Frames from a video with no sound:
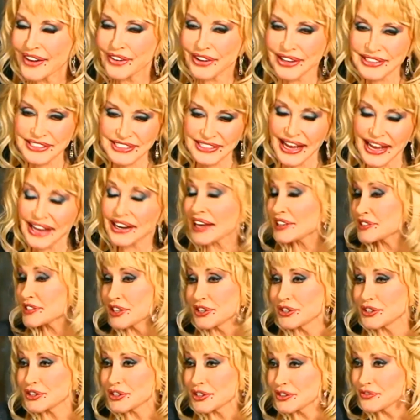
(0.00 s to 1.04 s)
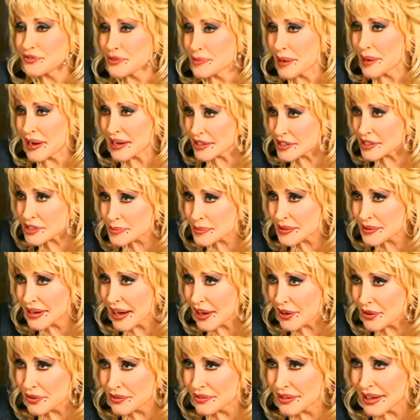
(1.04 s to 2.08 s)
I, I like to look good for my
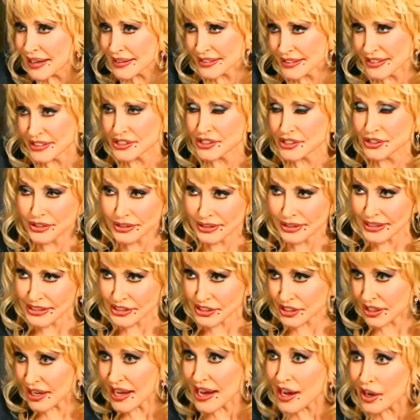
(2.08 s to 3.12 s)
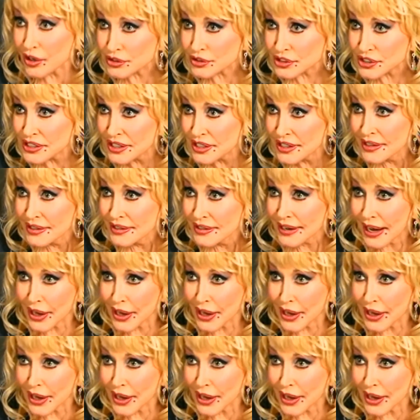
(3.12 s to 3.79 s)
husband. I don't like to just look like a slouch.